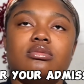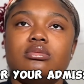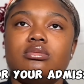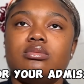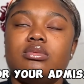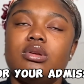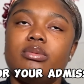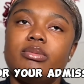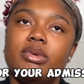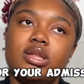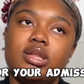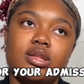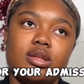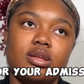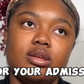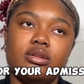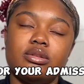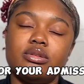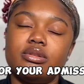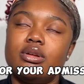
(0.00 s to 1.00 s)
What am I
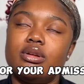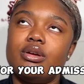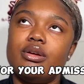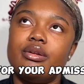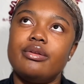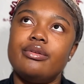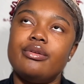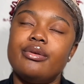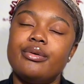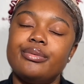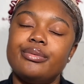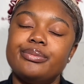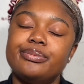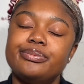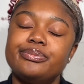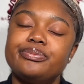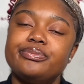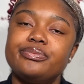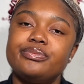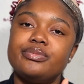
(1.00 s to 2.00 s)
saying? No.
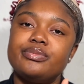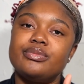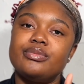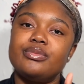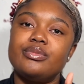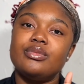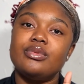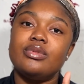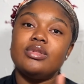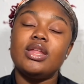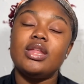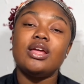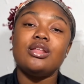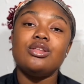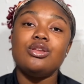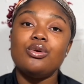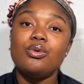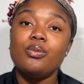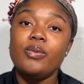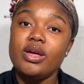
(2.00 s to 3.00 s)

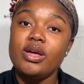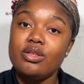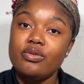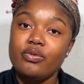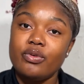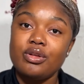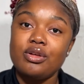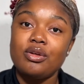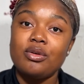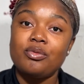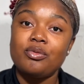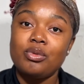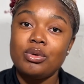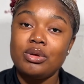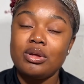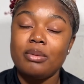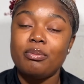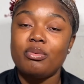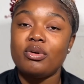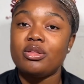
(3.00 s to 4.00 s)
Then you wait for your
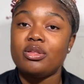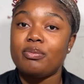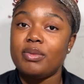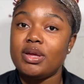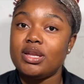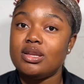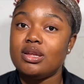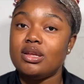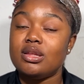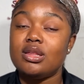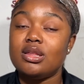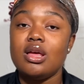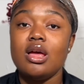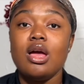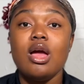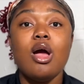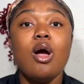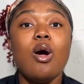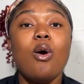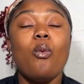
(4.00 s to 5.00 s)
appointment date.
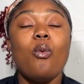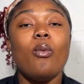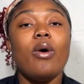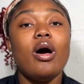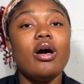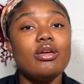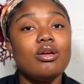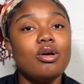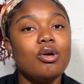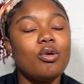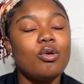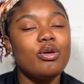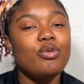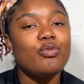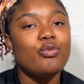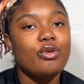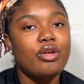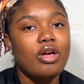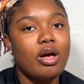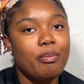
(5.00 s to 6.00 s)
While you're going
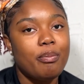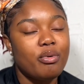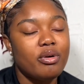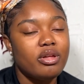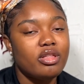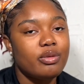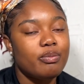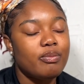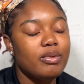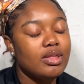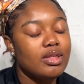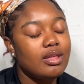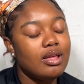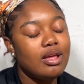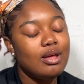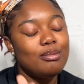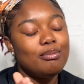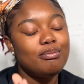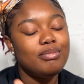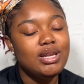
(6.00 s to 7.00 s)
for your appointment,
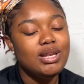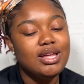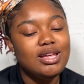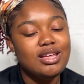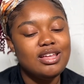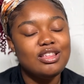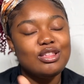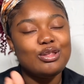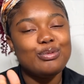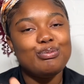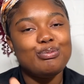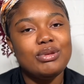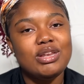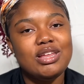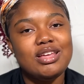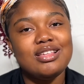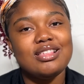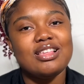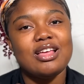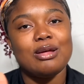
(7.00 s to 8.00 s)
please,
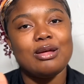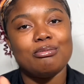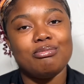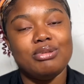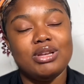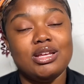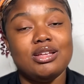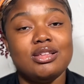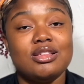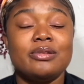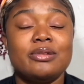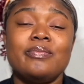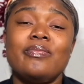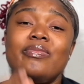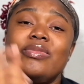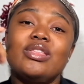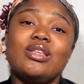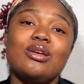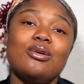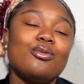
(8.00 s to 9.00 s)
please, and please
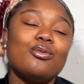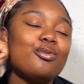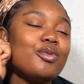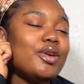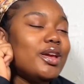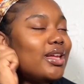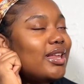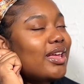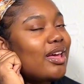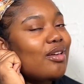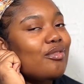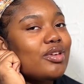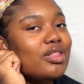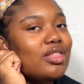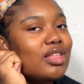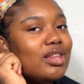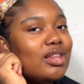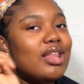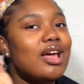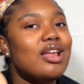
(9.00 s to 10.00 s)
read
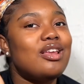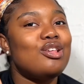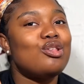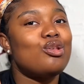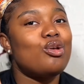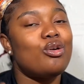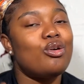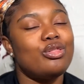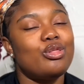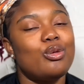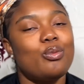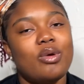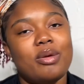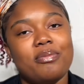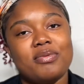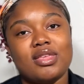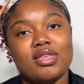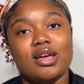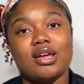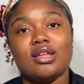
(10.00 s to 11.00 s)
everything that is on the
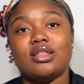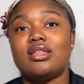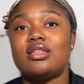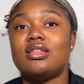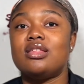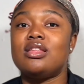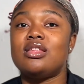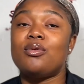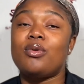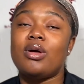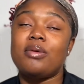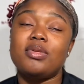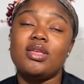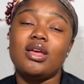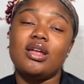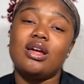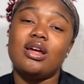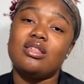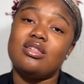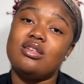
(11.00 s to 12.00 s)
website. The
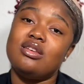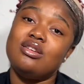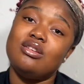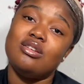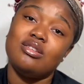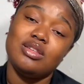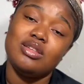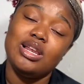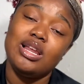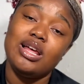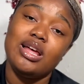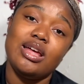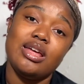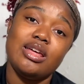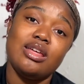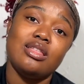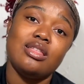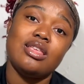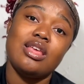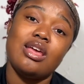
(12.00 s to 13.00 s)
website actually doesn't lie.
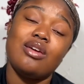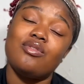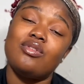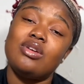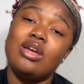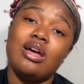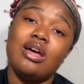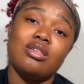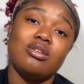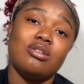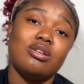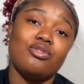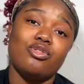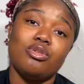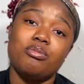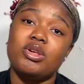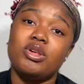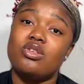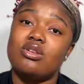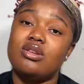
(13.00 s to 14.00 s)
It has all the
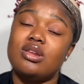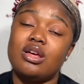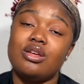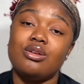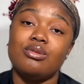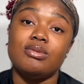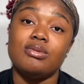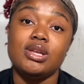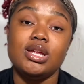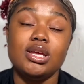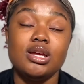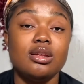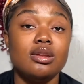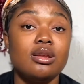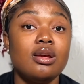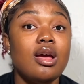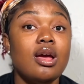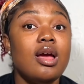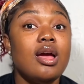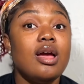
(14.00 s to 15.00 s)
information that you need.